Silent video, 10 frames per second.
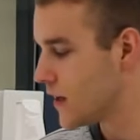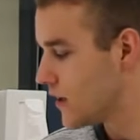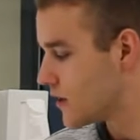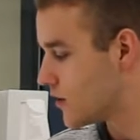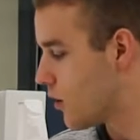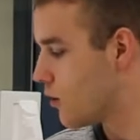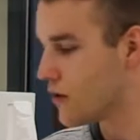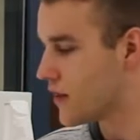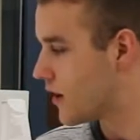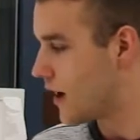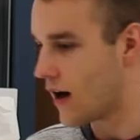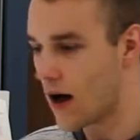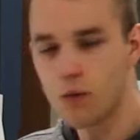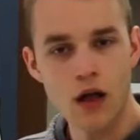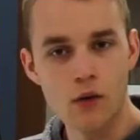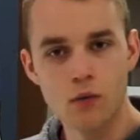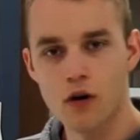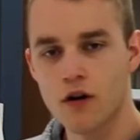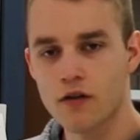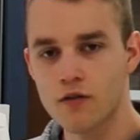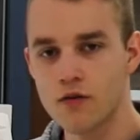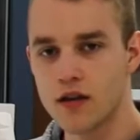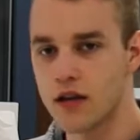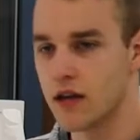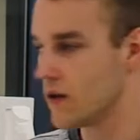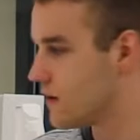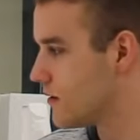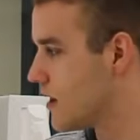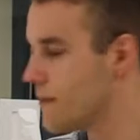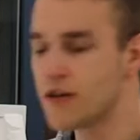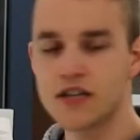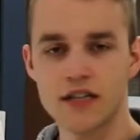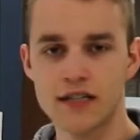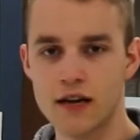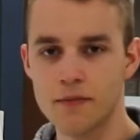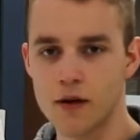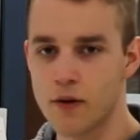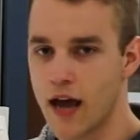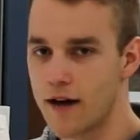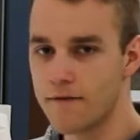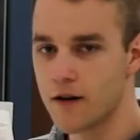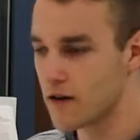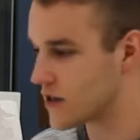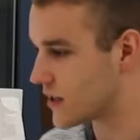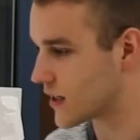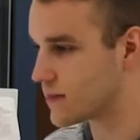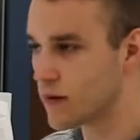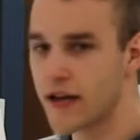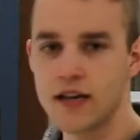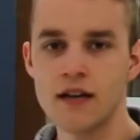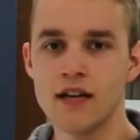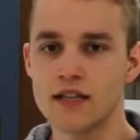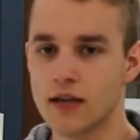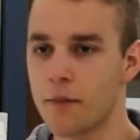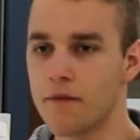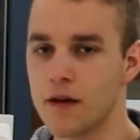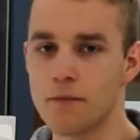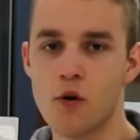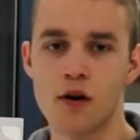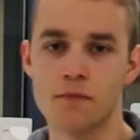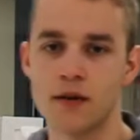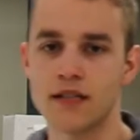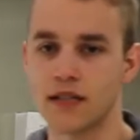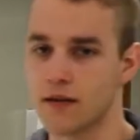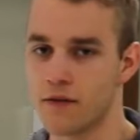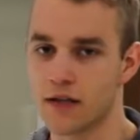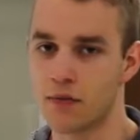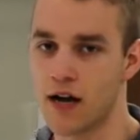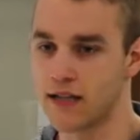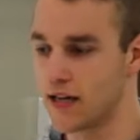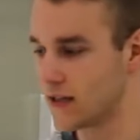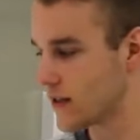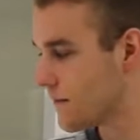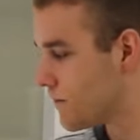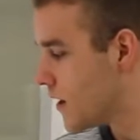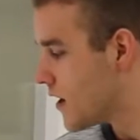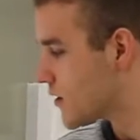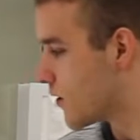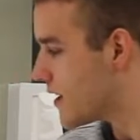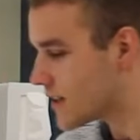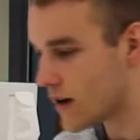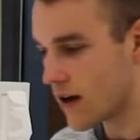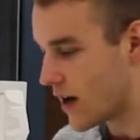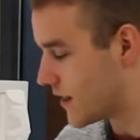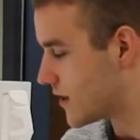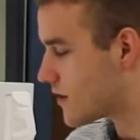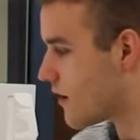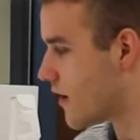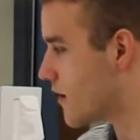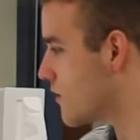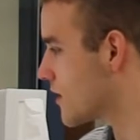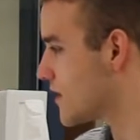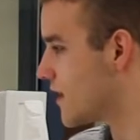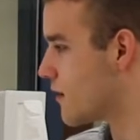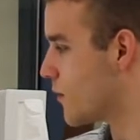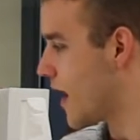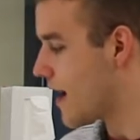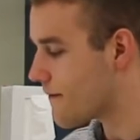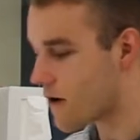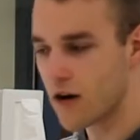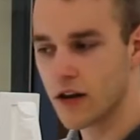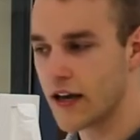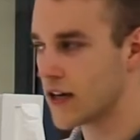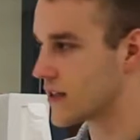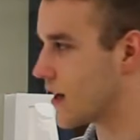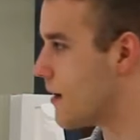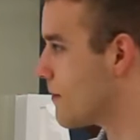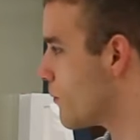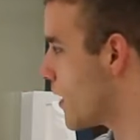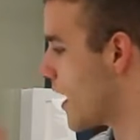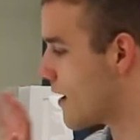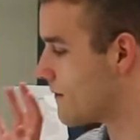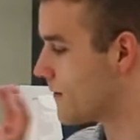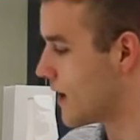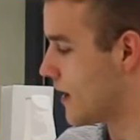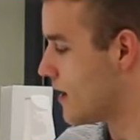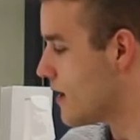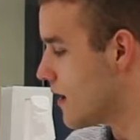So I'll work through the imaging setup that we have here and just explain some of the important pieces of this process. So at the start, you can see that we have our lighting set up and we have a